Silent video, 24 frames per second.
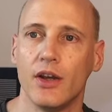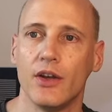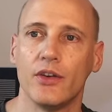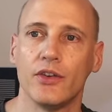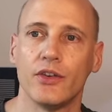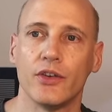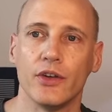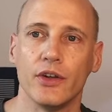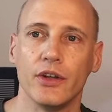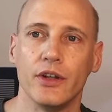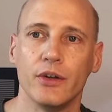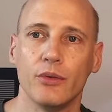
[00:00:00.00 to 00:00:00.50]

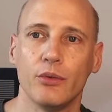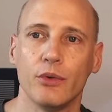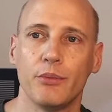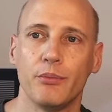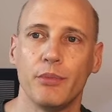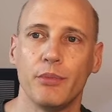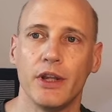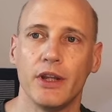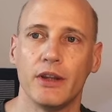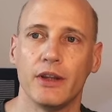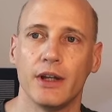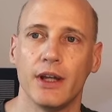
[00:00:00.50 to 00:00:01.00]
So you
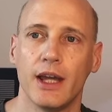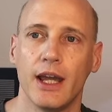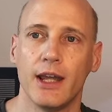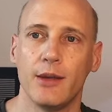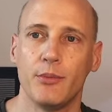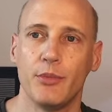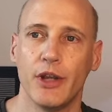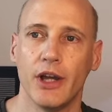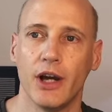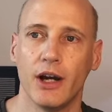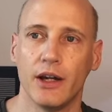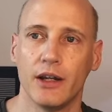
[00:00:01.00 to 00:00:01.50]
would be the
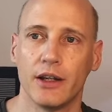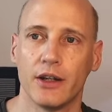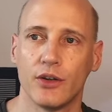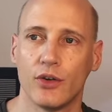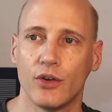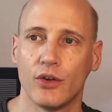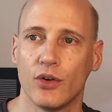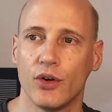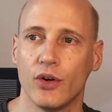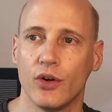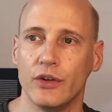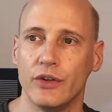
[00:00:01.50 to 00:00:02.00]
API
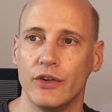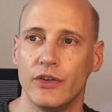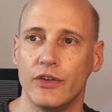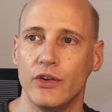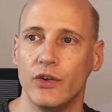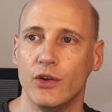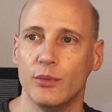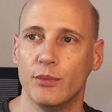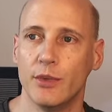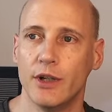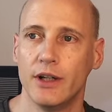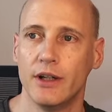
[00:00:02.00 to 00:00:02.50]

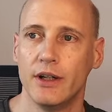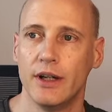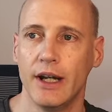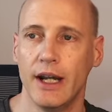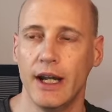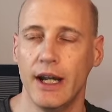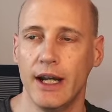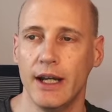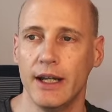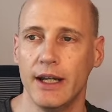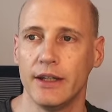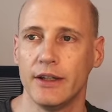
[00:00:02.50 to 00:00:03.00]
consumer
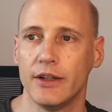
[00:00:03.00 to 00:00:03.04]
and you